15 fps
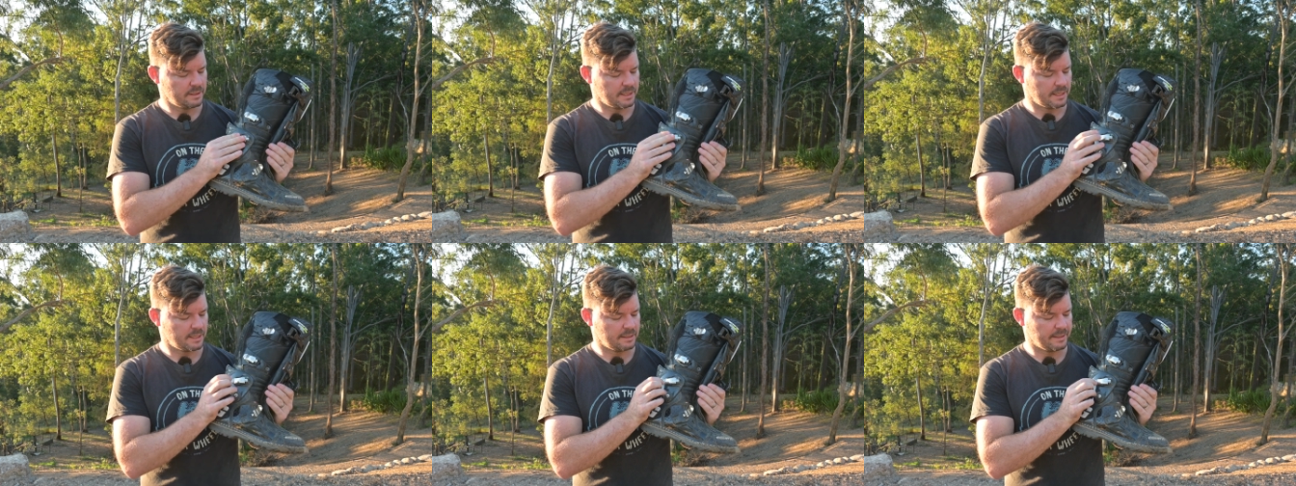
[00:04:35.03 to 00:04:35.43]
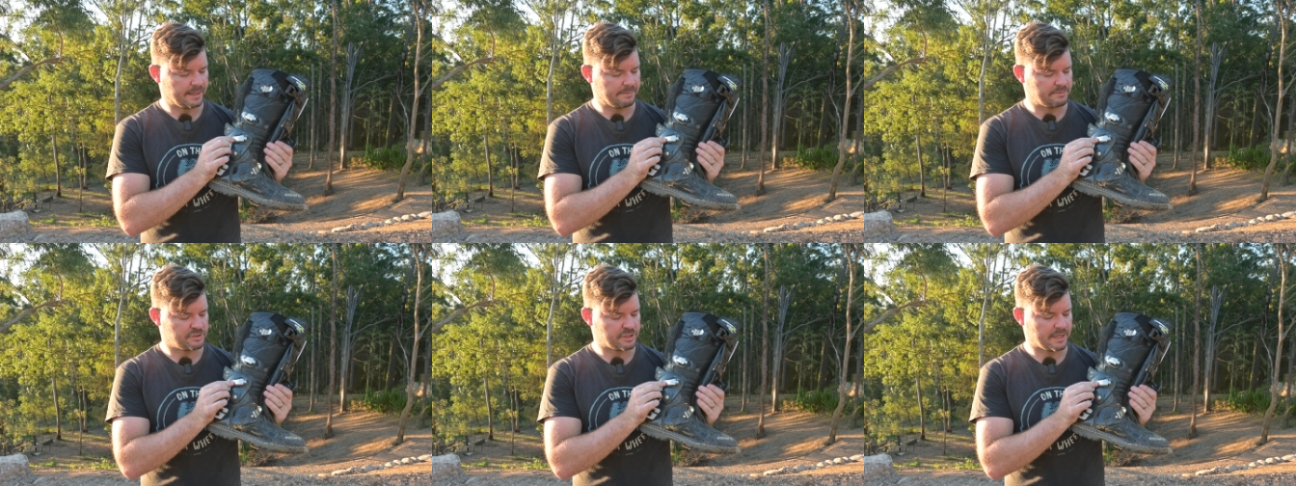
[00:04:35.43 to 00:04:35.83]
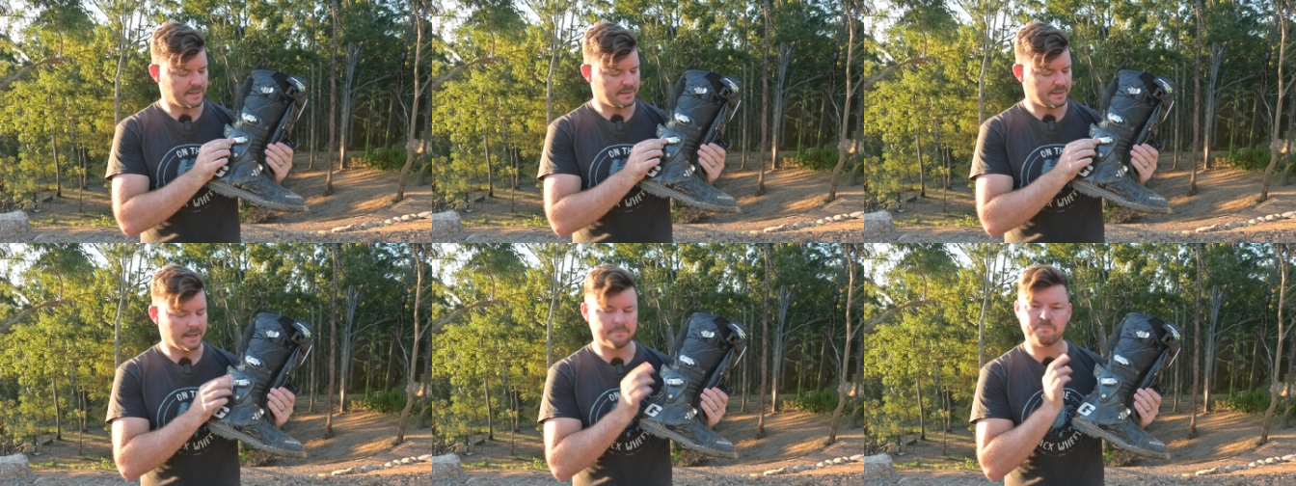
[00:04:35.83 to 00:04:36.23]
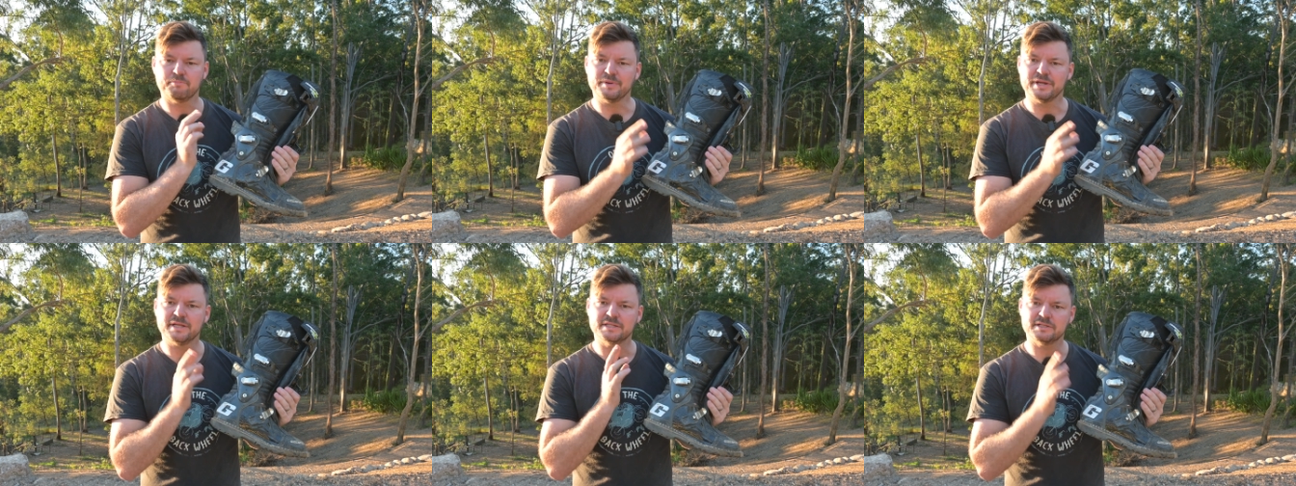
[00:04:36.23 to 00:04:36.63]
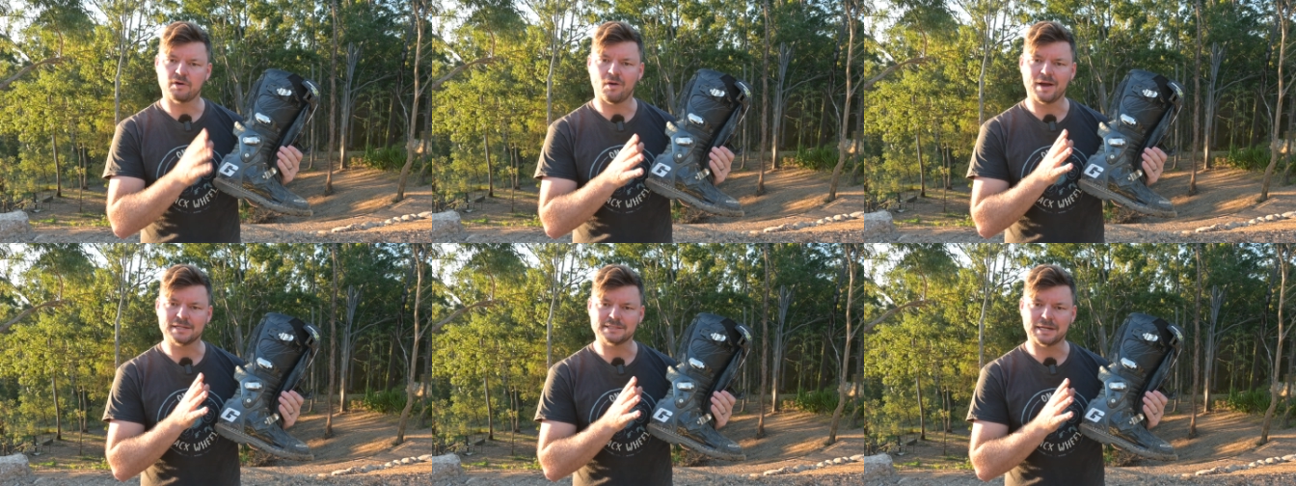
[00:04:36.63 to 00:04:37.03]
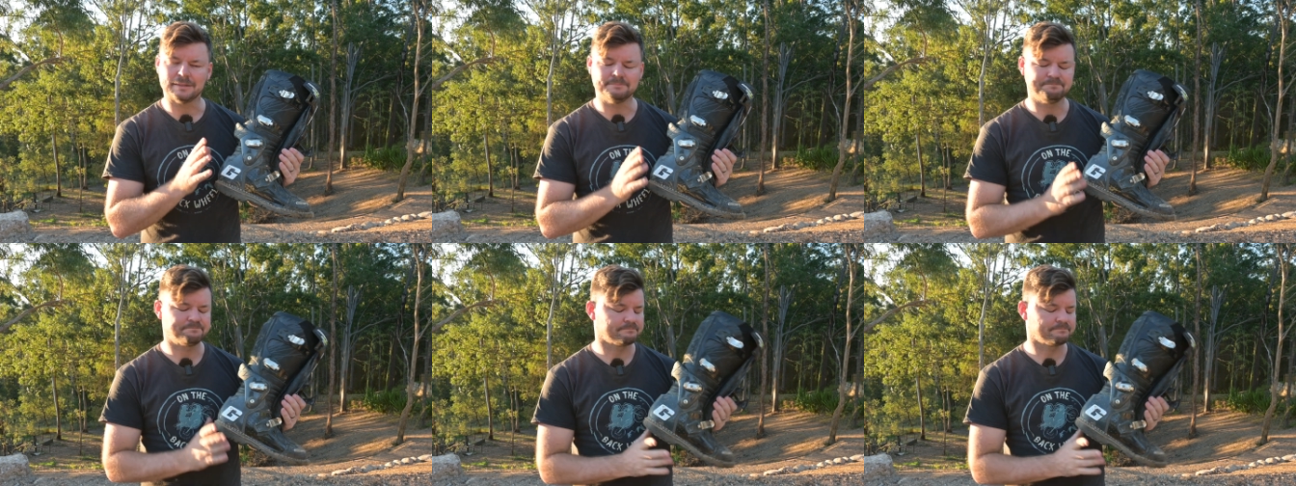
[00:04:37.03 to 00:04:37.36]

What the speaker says: and clamp shut that bit tighter.